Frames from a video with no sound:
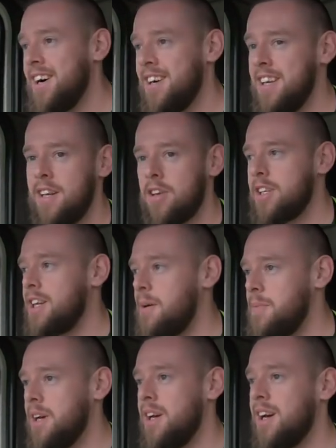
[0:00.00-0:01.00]
And he nodded
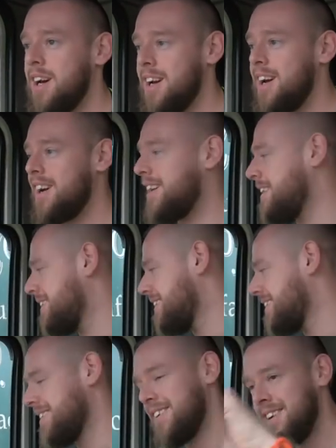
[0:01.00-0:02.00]
at me.
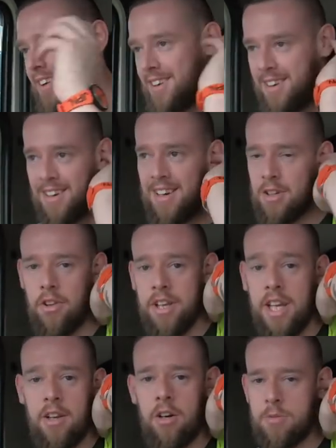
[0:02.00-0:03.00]
I don't
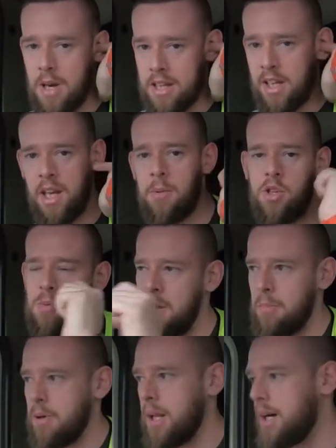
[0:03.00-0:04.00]
think he knows me, I think he was just
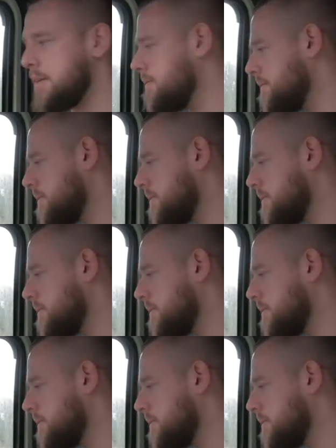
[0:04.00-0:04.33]
being polite.